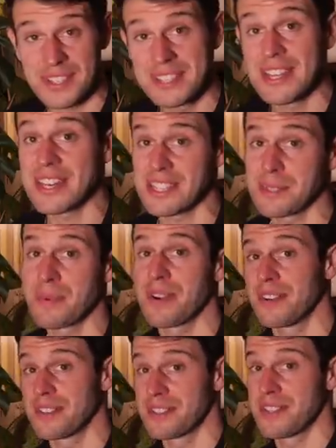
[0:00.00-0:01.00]
I did
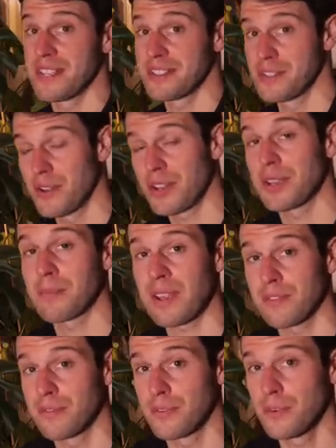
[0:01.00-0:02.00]
experience this knocking
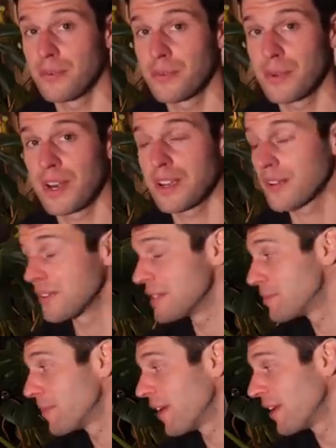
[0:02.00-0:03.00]
back and forth when I got
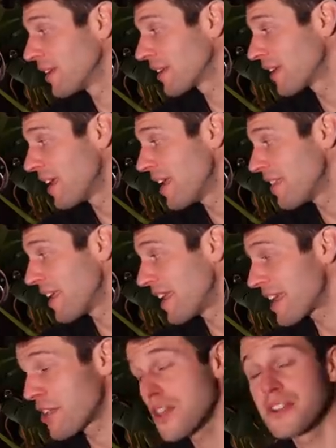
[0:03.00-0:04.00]
this bike, then
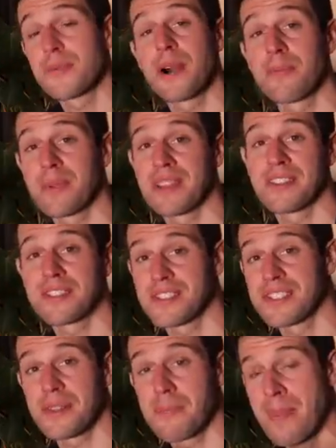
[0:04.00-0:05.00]
it could well be that
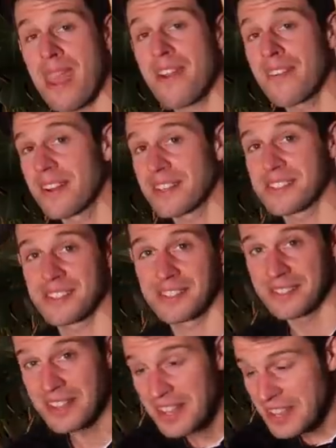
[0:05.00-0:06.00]
just the bearings
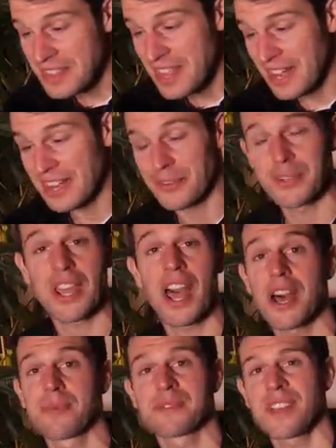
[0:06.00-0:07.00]
and in their little
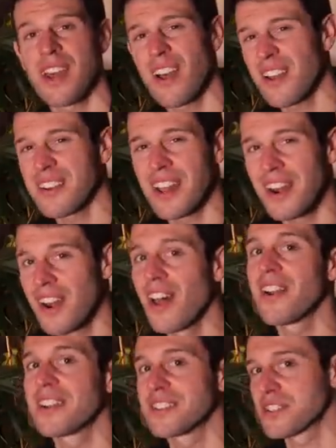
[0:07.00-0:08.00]
cups aren't
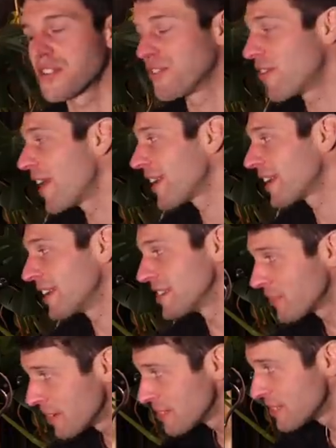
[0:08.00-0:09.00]
aligned correctly.
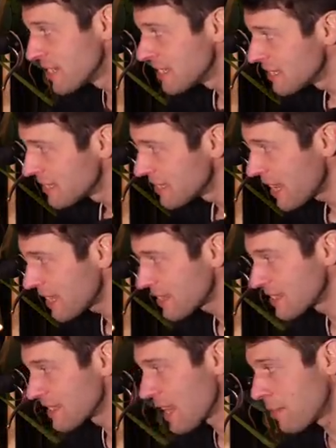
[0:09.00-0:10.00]
So I just needed to take the
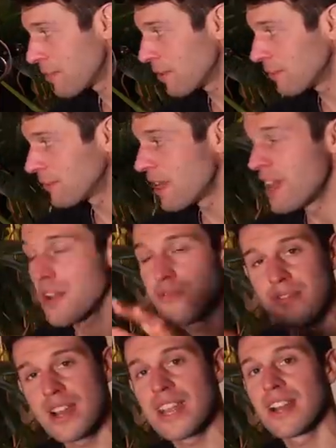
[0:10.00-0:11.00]
stem off,
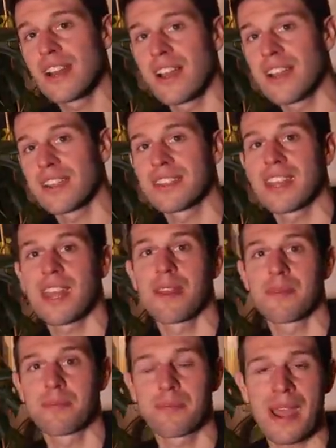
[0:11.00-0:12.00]
realign
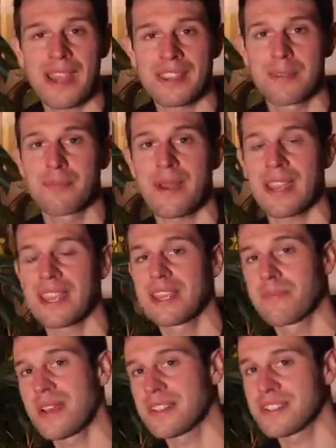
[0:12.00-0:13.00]
them and pack them back
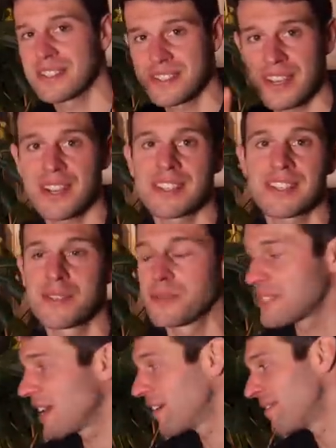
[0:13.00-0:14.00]
in better, tighten it all
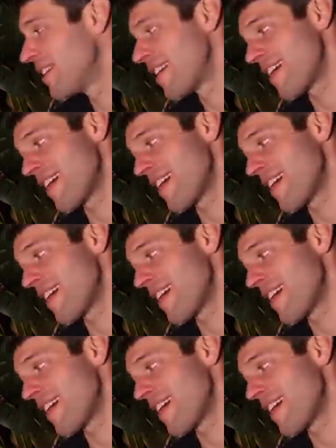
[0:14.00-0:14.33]
down,